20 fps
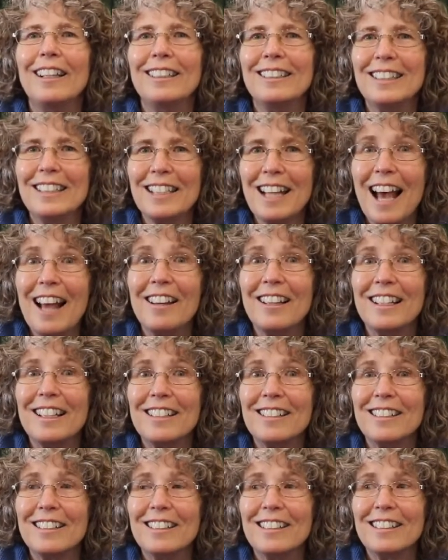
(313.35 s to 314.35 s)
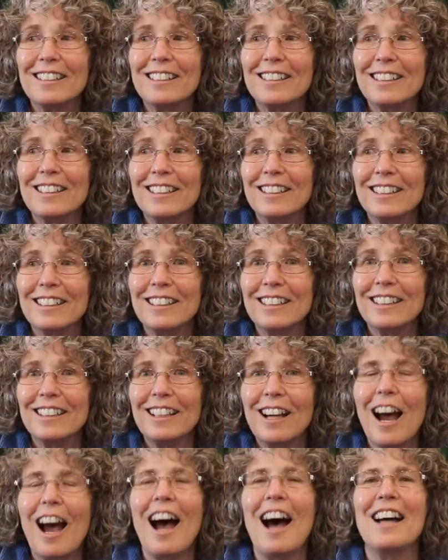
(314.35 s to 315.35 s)
Tell us.
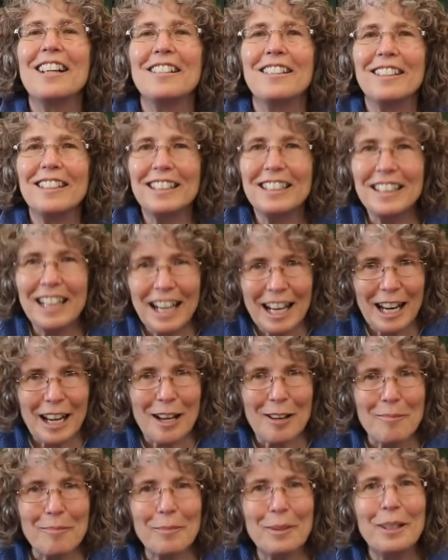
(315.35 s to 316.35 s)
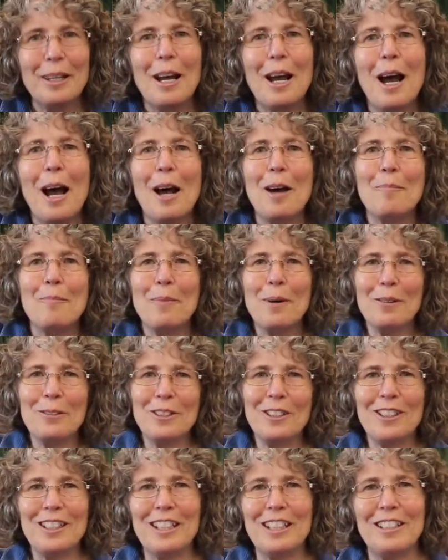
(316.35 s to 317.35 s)
A stamp, a
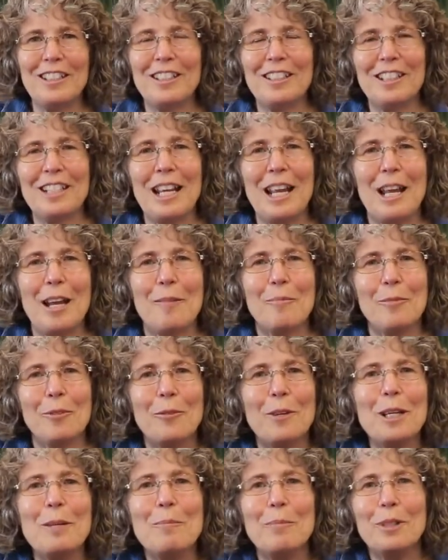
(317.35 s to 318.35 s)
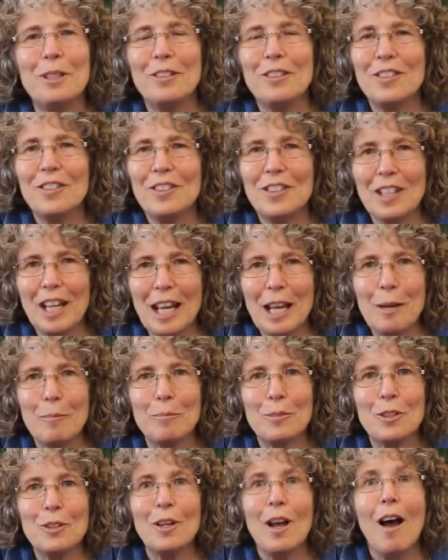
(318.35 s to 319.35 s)
postage stamp. We put
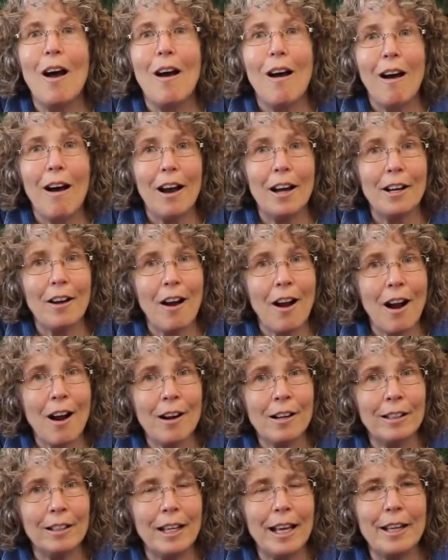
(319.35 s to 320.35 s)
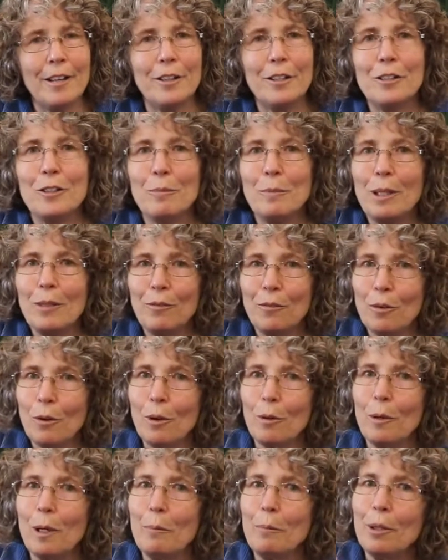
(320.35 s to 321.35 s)
stamps on our letters
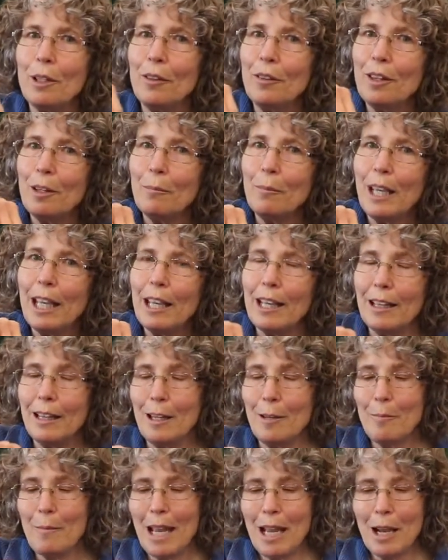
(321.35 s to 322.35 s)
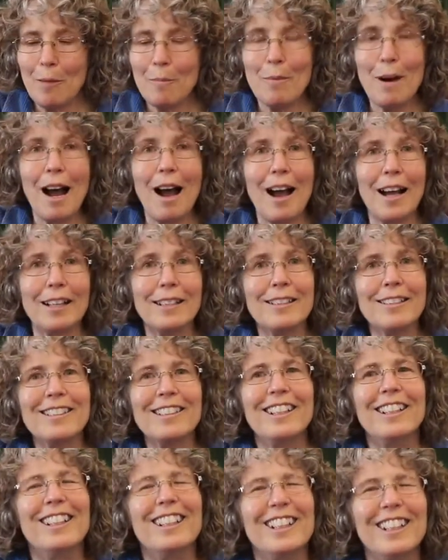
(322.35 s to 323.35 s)
before we put them in the mailbox.
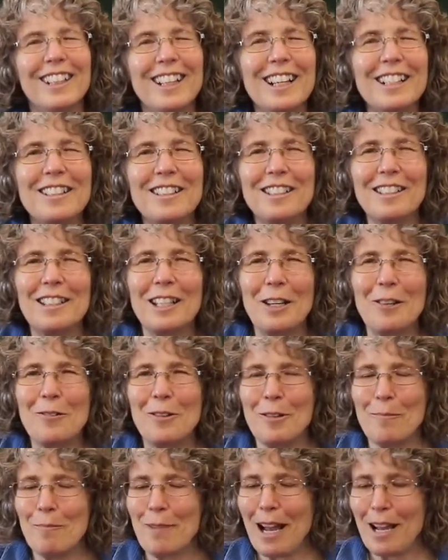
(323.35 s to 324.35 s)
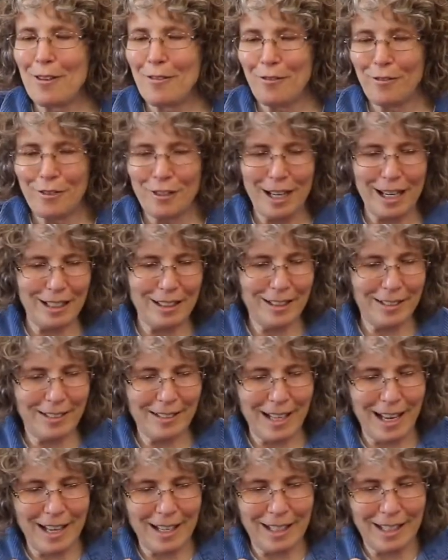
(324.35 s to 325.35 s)
Let's see what my friend
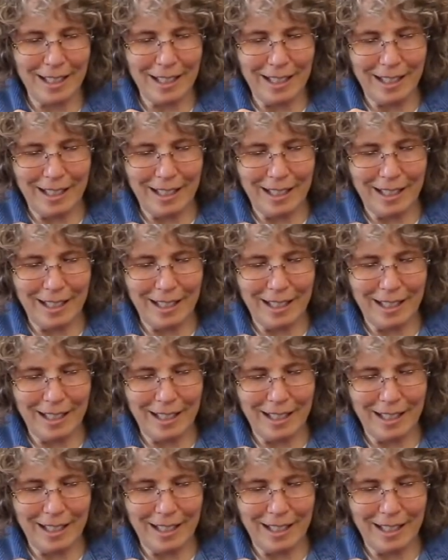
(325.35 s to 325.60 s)
sent.